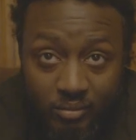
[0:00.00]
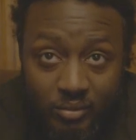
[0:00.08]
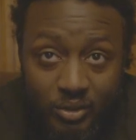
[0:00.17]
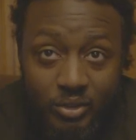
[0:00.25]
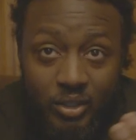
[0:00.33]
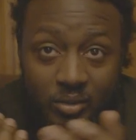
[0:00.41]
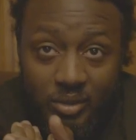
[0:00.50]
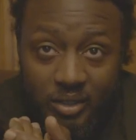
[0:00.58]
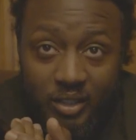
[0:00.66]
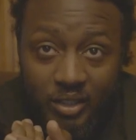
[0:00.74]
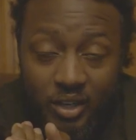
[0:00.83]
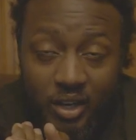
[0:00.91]
You know what I'm
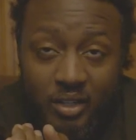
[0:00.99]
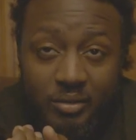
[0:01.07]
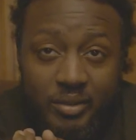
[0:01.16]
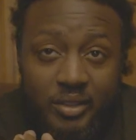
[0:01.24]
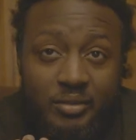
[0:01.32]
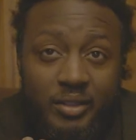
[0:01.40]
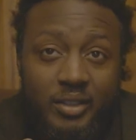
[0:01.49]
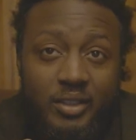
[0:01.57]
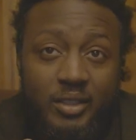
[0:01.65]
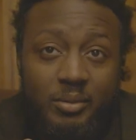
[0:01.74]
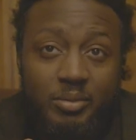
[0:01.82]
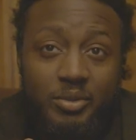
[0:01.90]
saying? Y'all could really run it
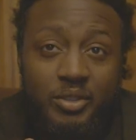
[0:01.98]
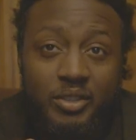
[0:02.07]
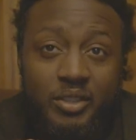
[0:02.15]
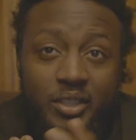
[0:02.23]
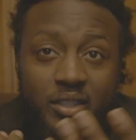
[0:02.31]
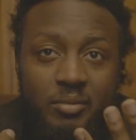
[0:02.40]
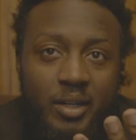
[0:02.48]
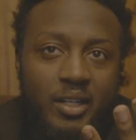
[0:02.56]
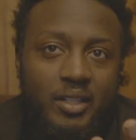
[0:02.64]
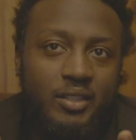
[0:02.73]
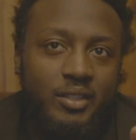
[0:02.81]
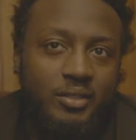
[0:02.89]
up. You just need
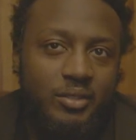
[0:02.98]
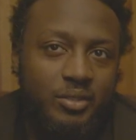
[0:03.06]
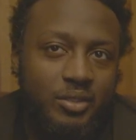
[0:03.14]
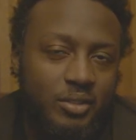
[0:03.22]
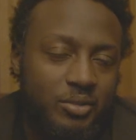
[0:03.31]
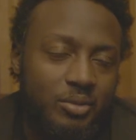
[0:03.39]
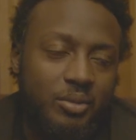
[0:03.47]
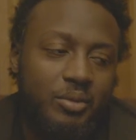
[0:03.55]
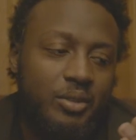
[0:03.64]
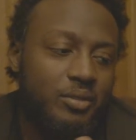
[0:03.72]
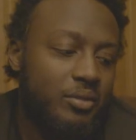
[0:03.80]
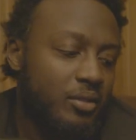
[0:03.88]
somebody that's gonna, you know, do it
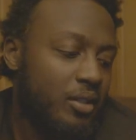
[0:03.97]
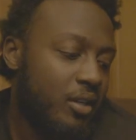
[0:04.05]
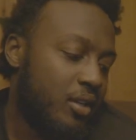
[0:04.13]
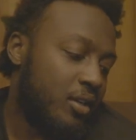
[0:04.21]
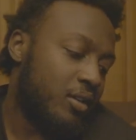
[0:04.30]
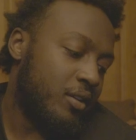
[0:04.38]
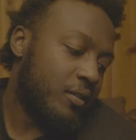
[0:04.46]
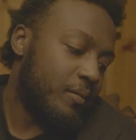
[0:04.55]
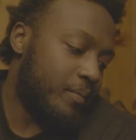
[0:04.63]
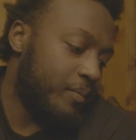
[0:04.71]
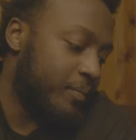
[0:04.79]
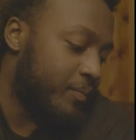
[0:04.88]
with
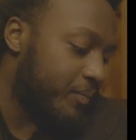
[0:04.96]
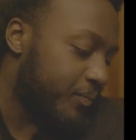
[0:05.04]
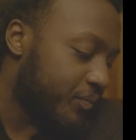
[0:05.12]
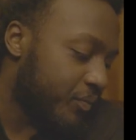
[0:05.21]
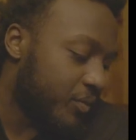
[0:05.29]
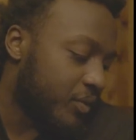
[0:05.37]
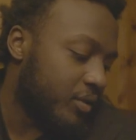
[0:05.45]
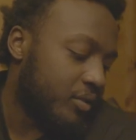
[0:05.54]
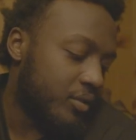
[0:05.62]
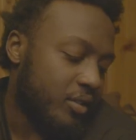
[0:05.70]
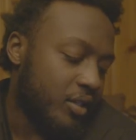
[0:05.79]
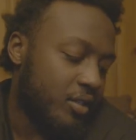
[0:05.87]
you.
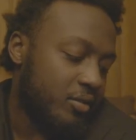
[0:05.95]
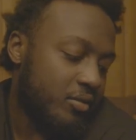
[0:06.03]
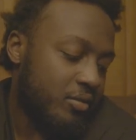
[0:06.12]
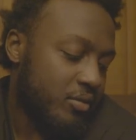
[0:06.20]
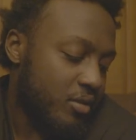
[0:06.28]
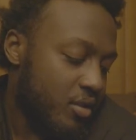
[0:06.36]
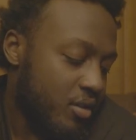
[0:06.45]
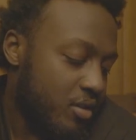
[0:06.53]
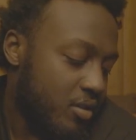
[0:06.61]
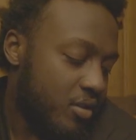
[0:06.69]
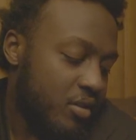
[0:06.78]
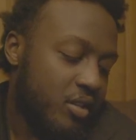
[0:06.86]
So,
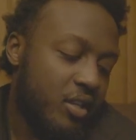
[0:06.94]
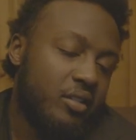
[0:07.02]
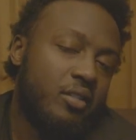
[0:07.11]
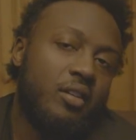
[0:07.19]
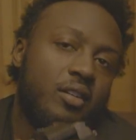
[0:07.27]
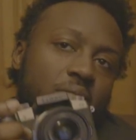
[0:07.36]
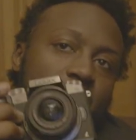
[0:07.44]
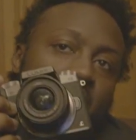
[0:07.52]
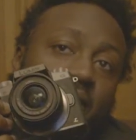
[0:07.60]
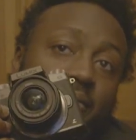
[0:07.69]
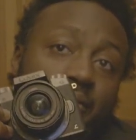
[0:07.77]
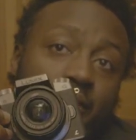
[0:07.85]
let's talk
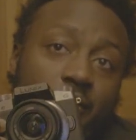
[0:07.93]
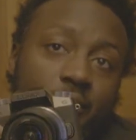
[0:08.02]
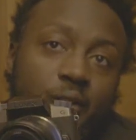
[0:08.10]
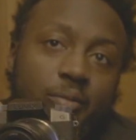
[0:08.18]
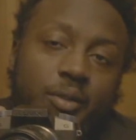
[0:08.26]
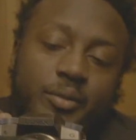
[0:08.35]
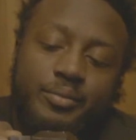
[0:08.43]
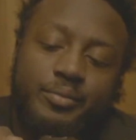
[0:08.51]
about filming.